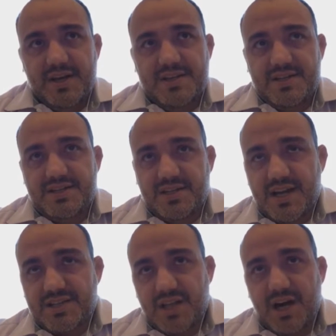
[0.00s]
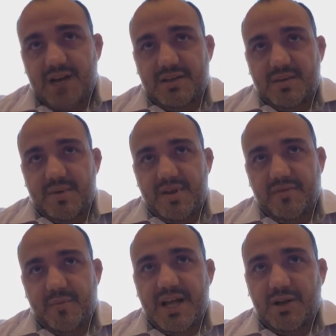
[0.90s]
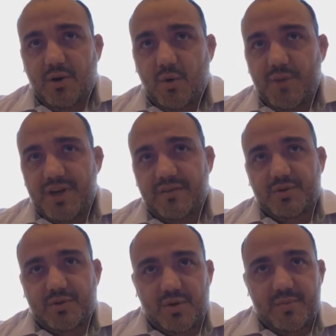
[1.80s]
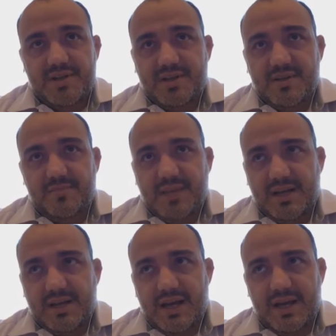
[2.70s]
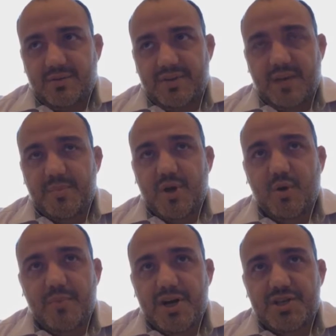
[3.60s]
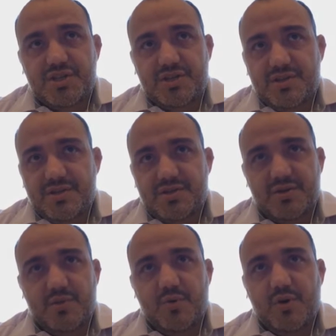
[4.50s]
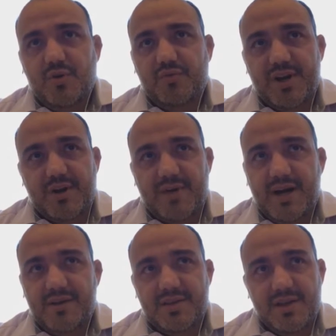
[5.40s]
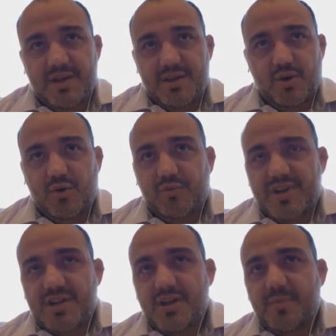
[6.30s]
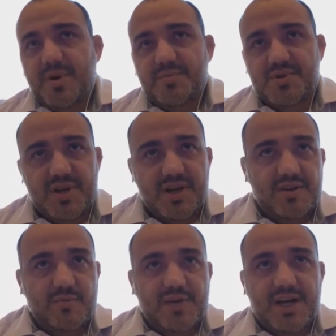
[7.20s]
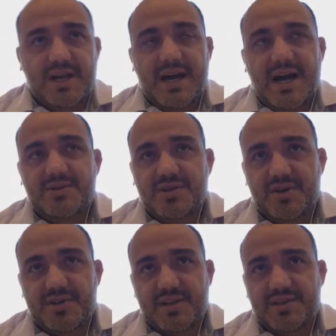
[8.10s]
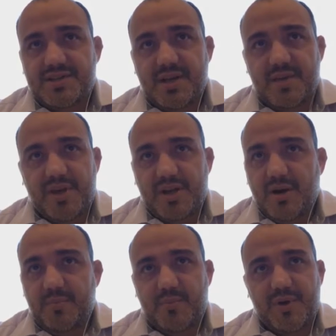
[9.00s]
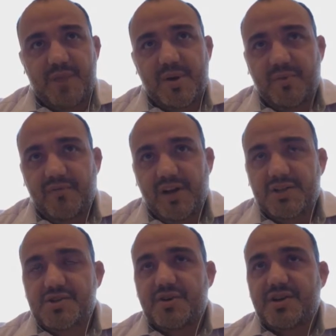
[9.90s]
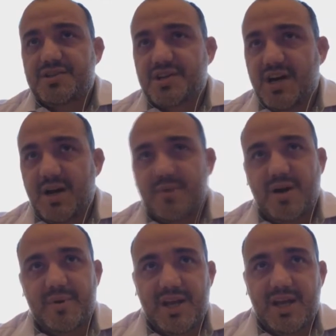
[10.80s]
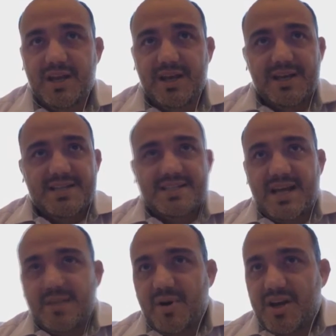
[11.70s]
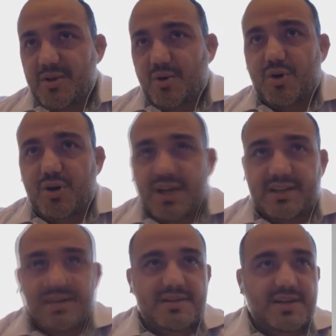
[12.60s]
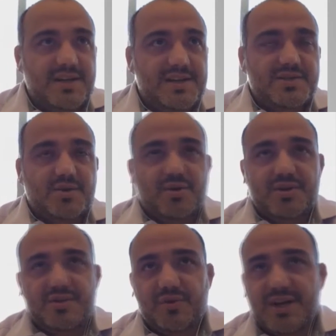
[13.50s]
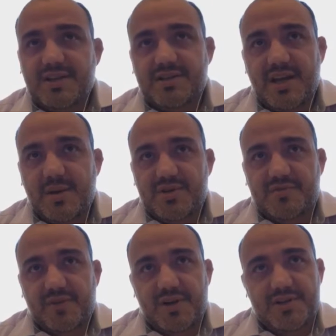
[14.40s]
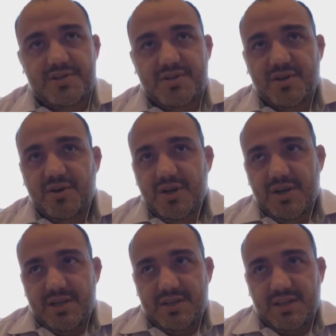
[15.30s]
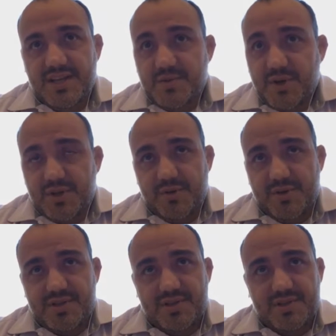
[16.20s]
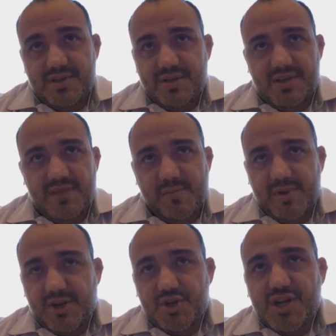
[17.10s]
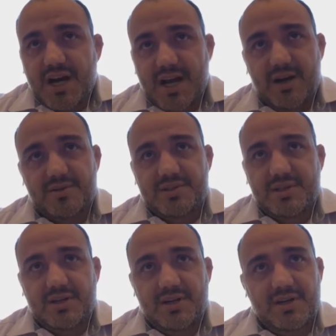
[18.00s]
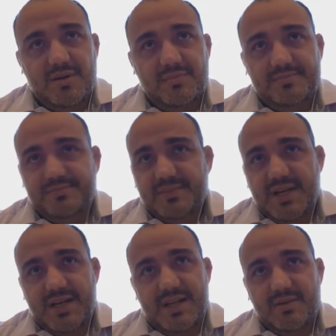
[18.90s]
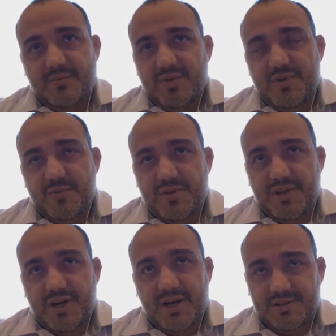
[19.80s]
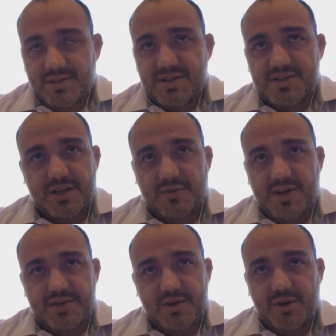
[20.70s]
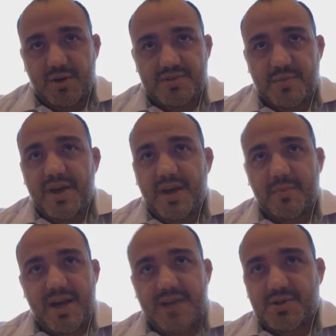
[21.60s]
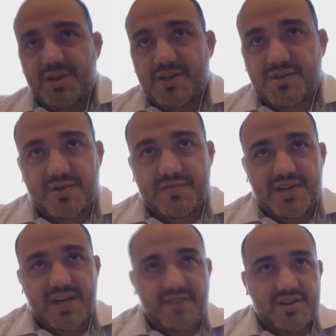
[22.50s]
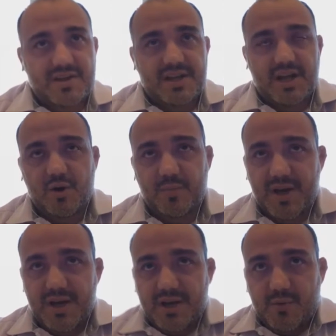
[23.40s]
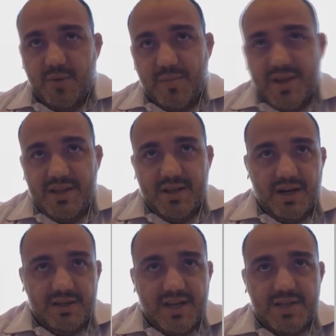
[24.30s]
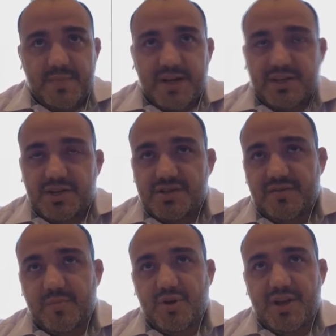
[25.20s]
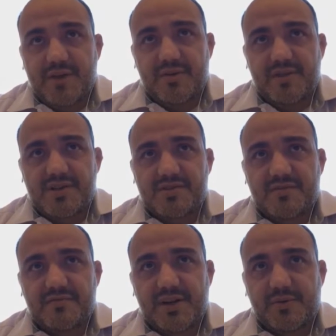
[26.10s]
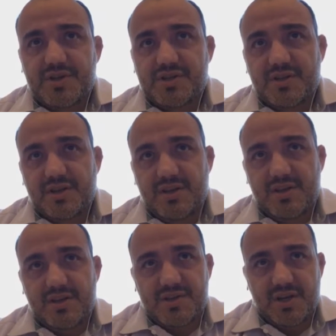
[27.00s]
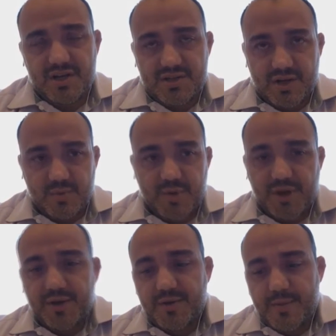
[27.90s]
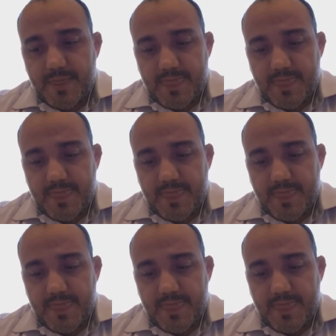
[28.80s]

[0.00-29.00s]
takes a lot. I mean, for me, that whole week of the tournament, I don't think I'll be home much. So we're all running around. The whole wrestling club comes together. We got outsiders that are stepping it up. We got people volunteering their time, coming in, standing by the door, collecting tickets, or running the tables for us. So the least we could do is give them a little shout out. And with Cetric, as you know, he was a big man, so he deserves everything. And I hope we meet the expectations of the Bulgarian Wrestling Federation in this ceremony.